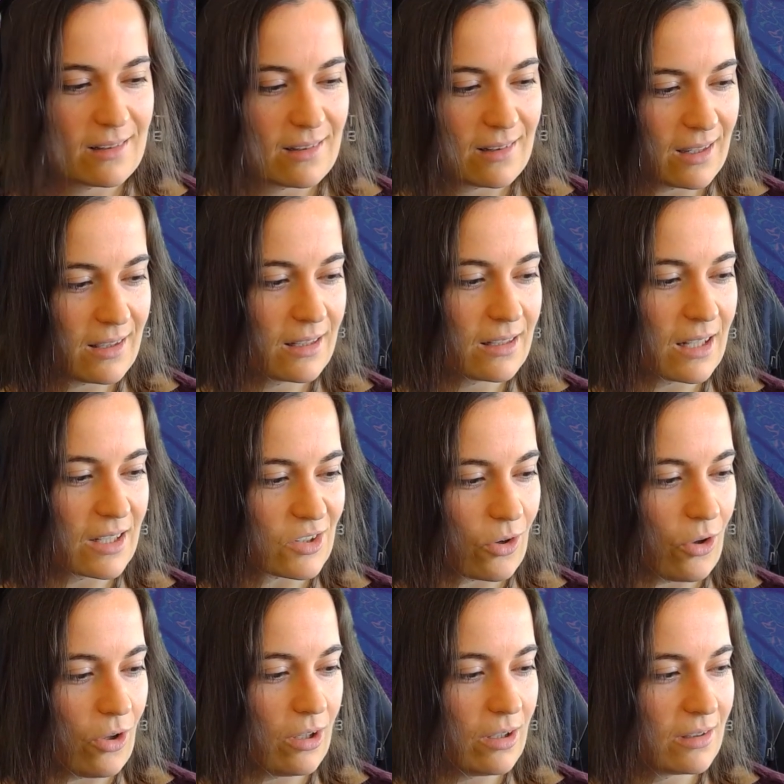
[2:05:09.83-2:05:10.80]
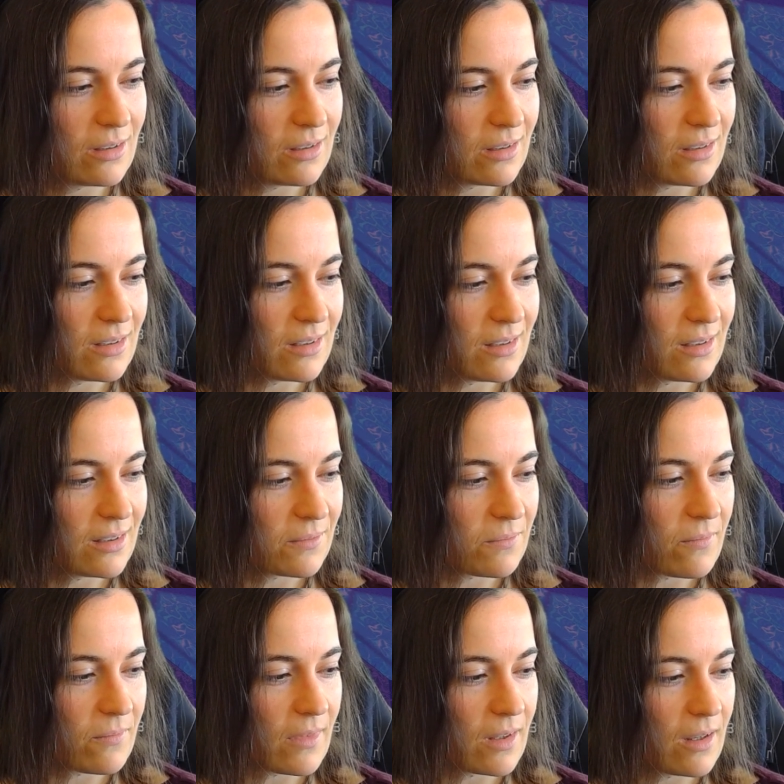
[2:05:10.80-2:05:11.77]
I think that's all.
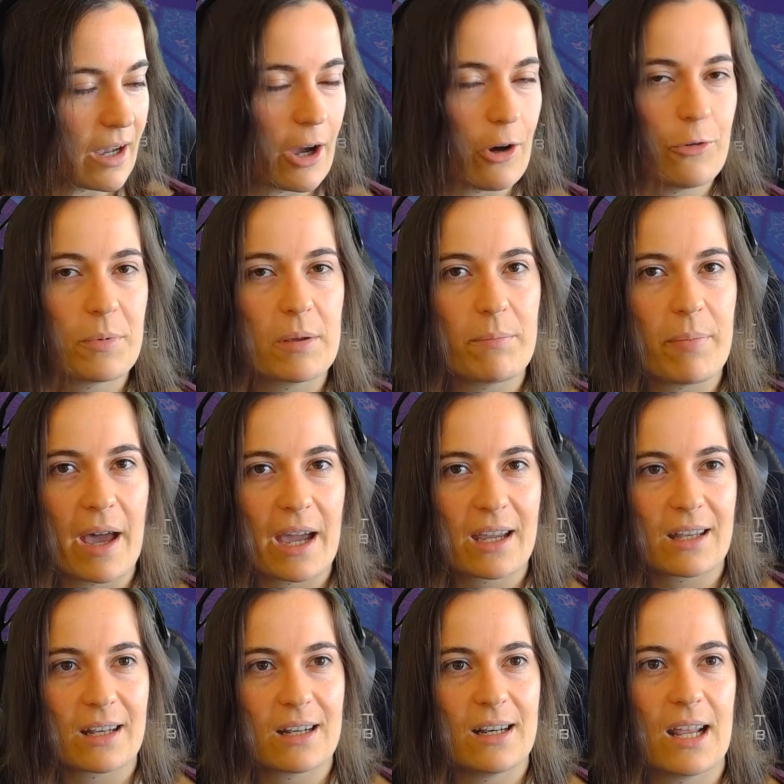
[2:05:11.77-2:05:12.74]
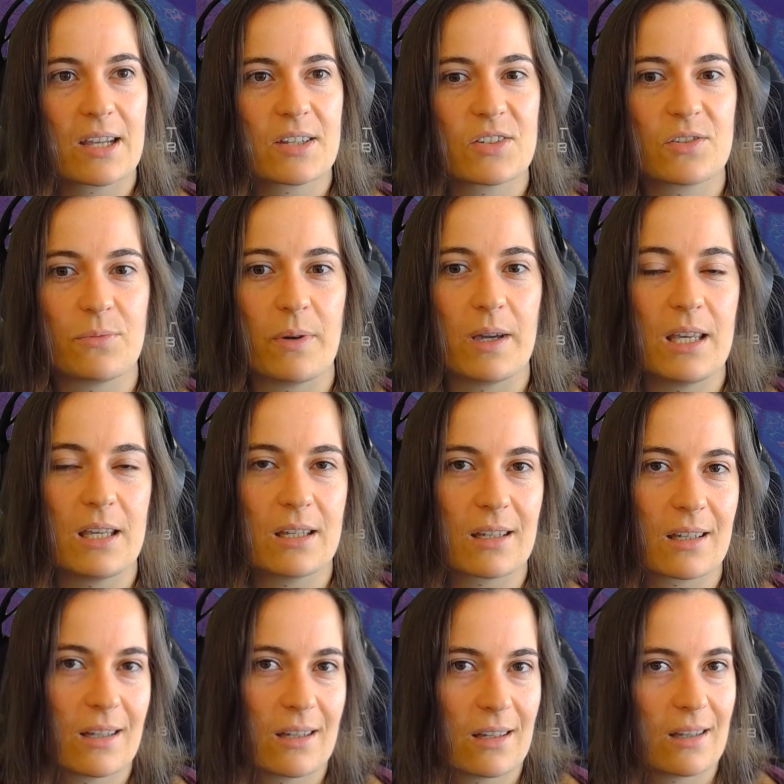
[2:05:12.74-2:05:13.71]
I'll be back next week.
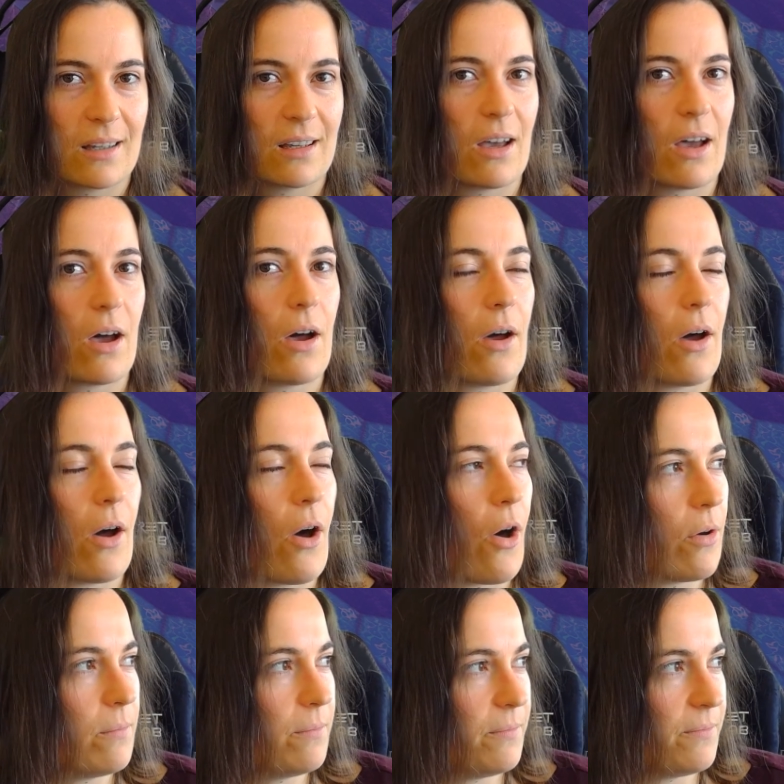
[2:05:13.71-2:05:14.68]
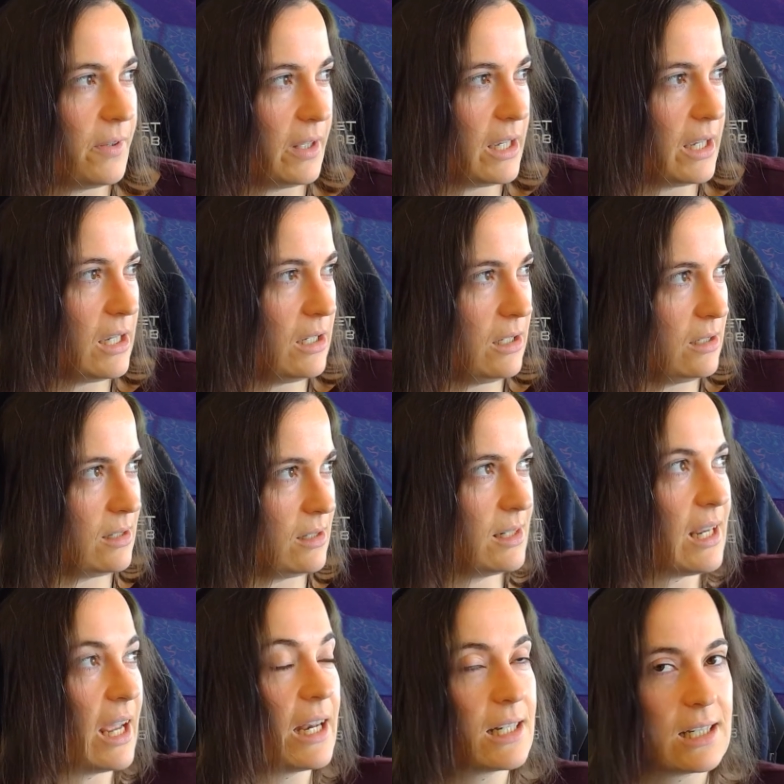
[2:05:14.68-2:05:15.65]
Hopefully
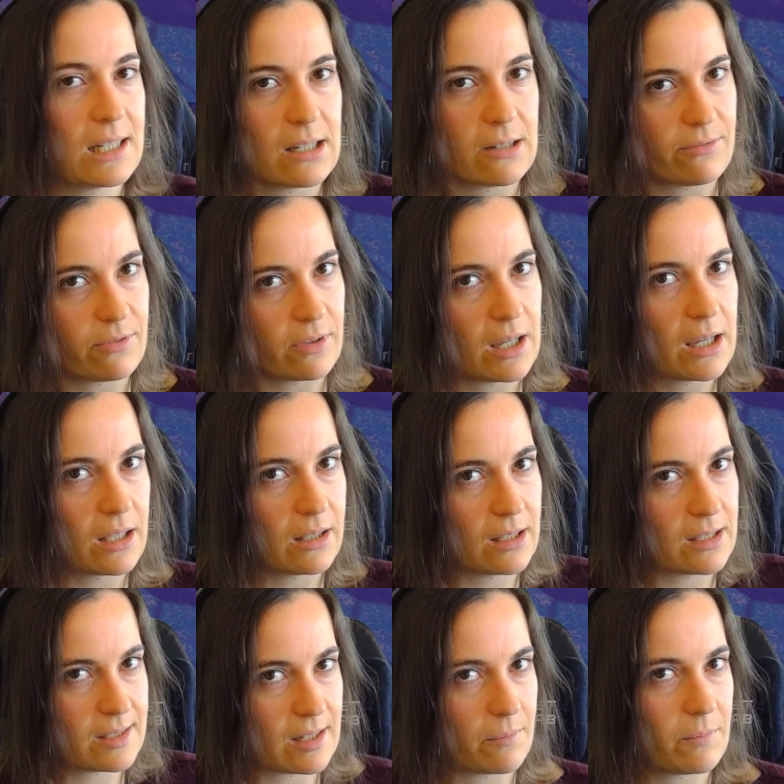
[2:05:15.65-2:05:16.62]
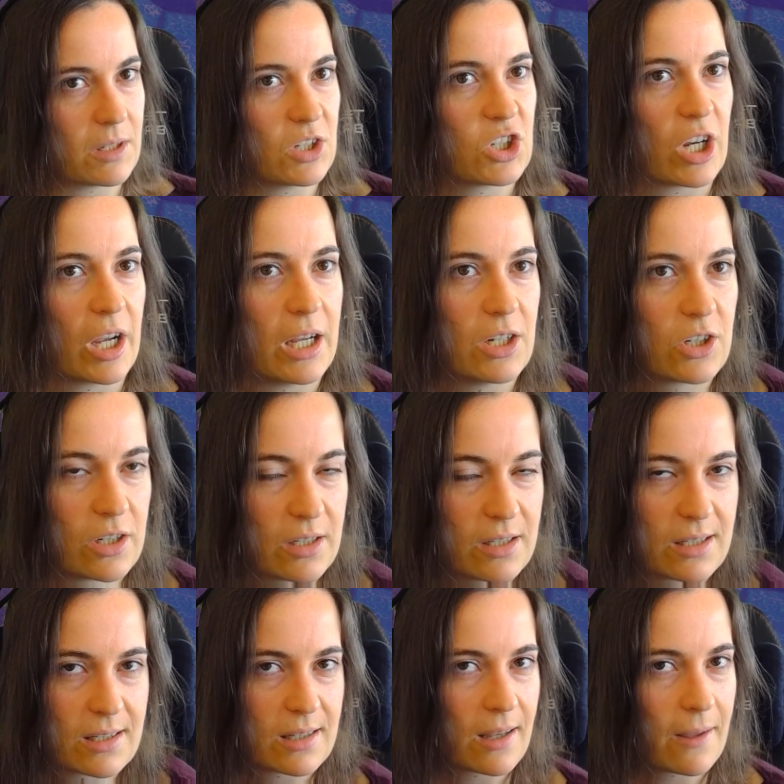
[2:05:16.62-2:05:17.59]
tentatively, unless something
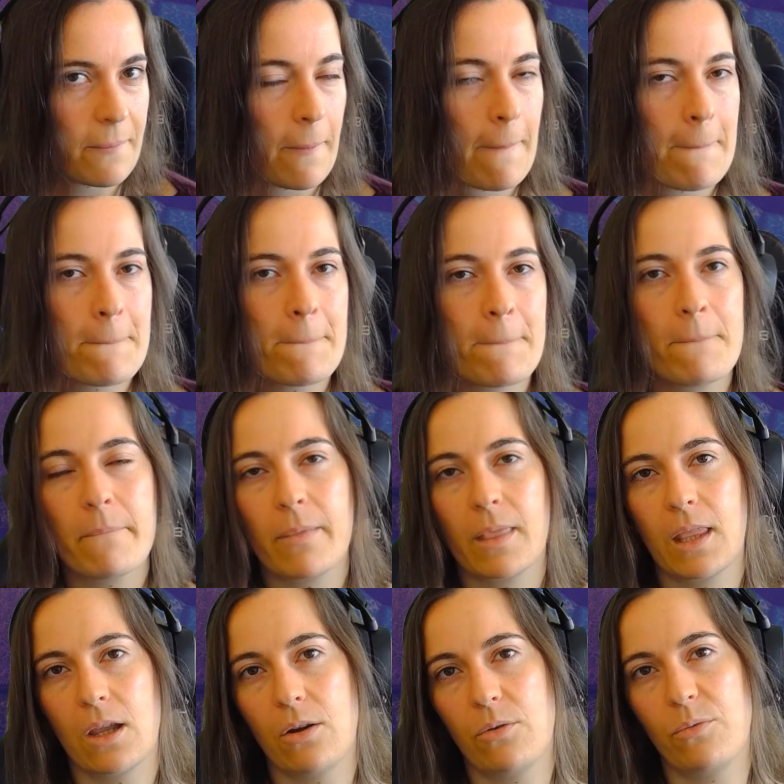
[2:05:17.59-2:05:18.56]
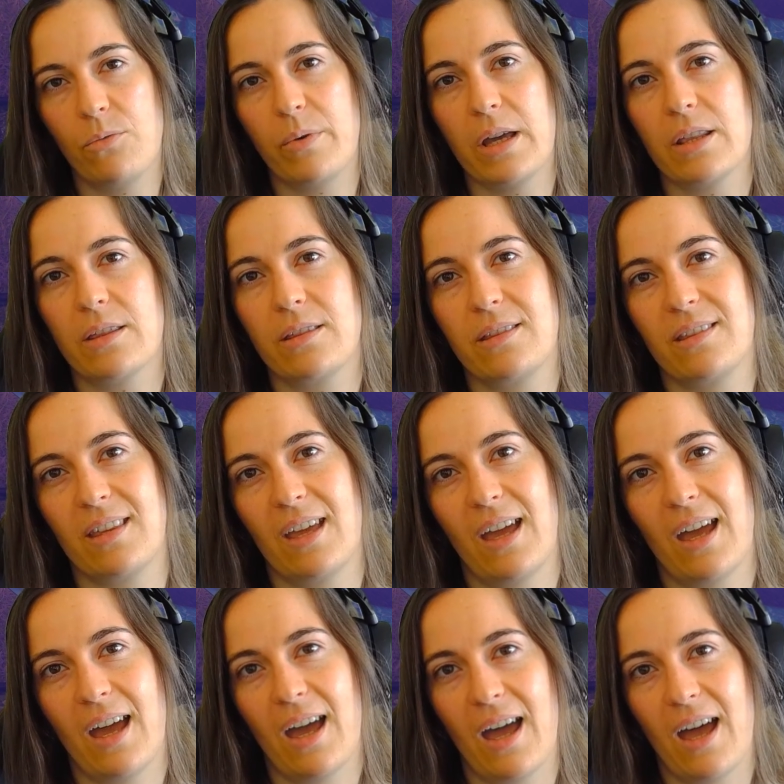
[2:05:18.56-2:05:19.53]
changes, with
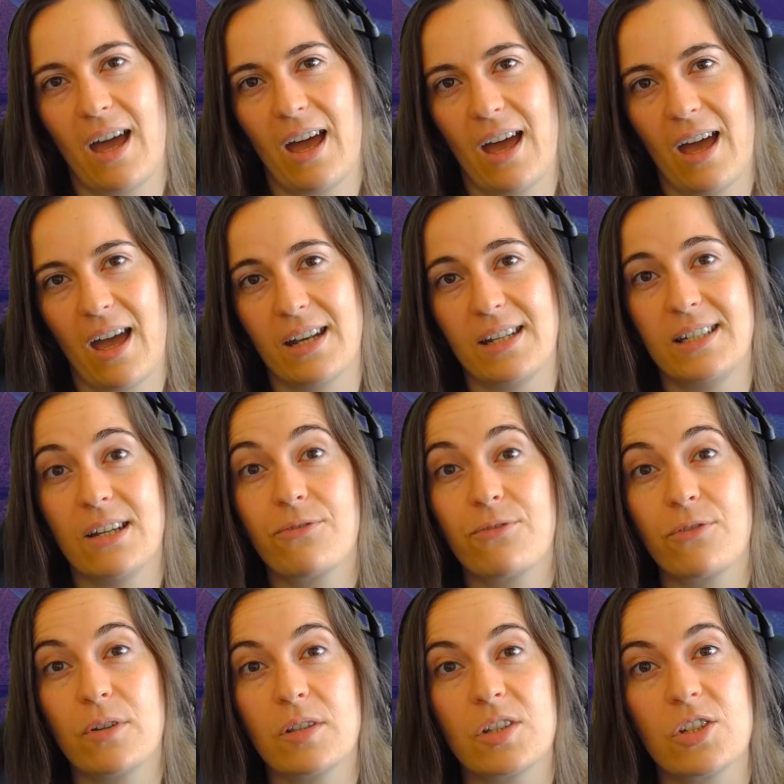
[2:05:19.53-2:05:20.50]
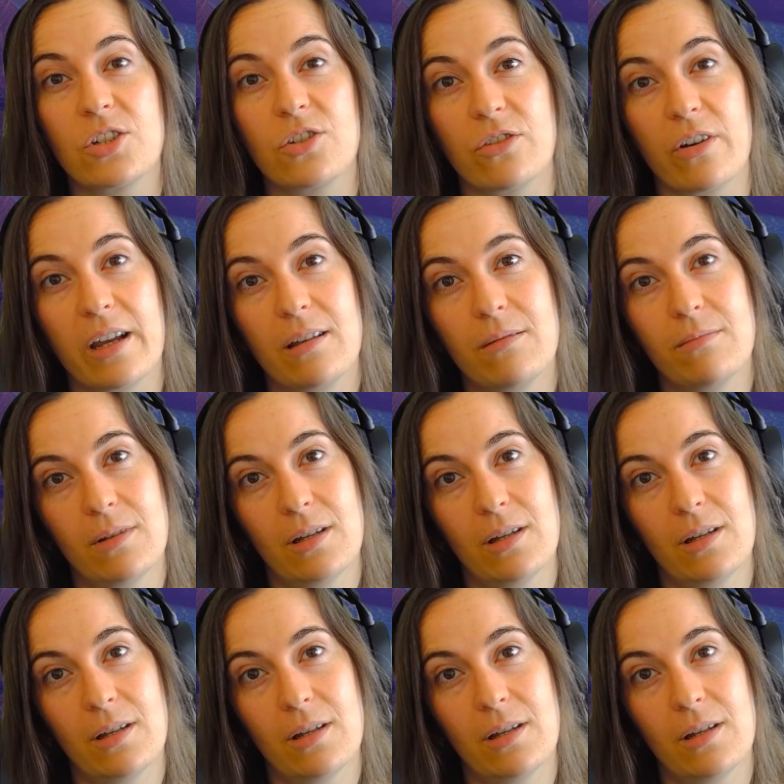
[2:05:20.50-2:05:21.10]
a different stream.